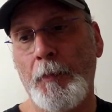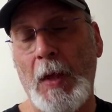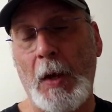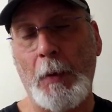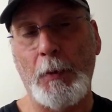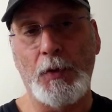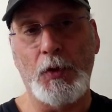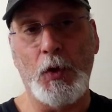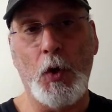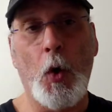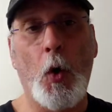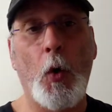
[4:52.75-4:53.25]
I
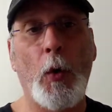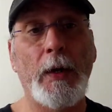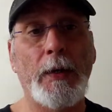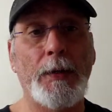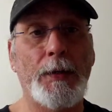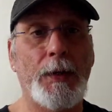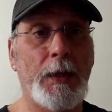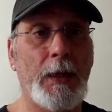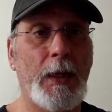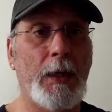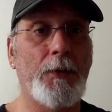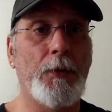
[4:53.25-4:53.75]
was
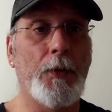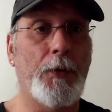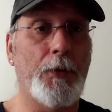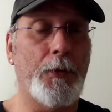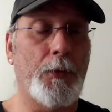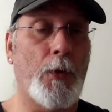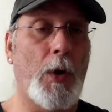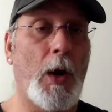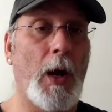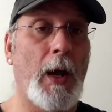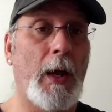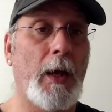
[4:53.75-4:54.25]
going to get the
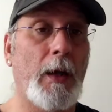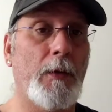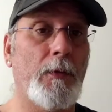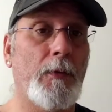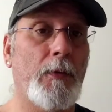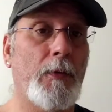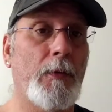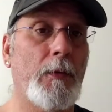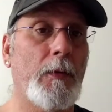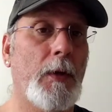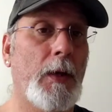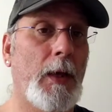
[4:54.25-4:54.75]
Thrive
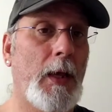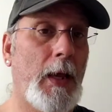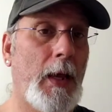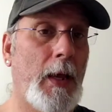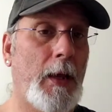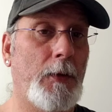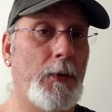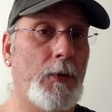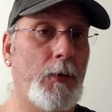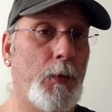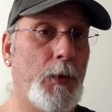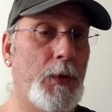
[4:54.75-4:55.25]

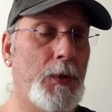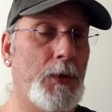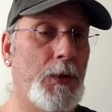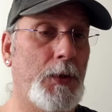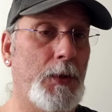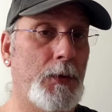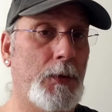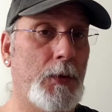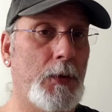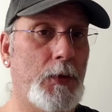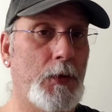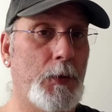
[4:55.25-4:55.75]
S, which
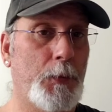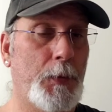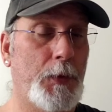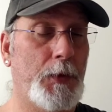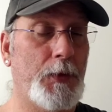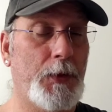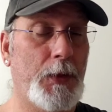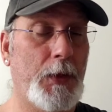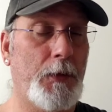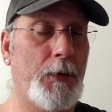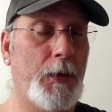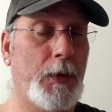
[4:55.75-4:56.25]
is
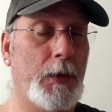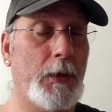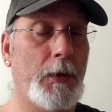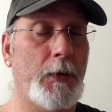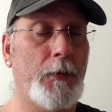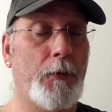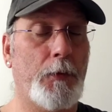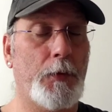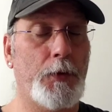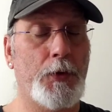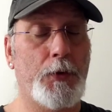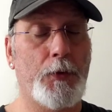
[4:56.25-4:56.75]
specifically
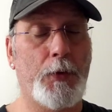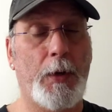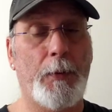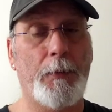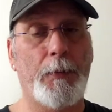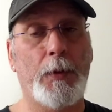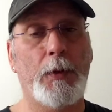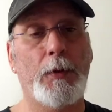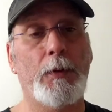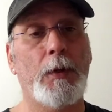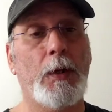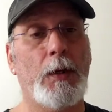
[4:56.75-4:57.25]
for
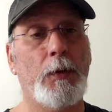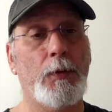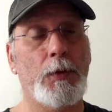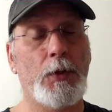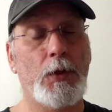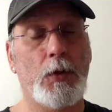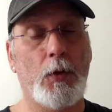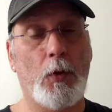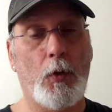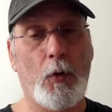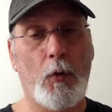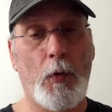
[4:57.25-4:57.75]
shrimp. They were
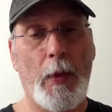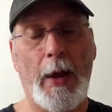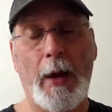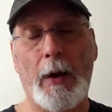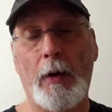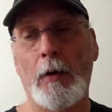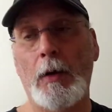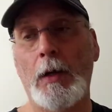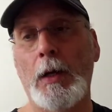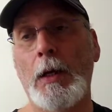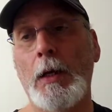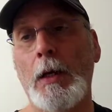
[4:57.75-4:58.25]
sold
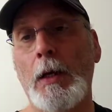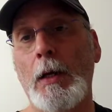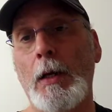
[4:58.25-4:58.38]
out.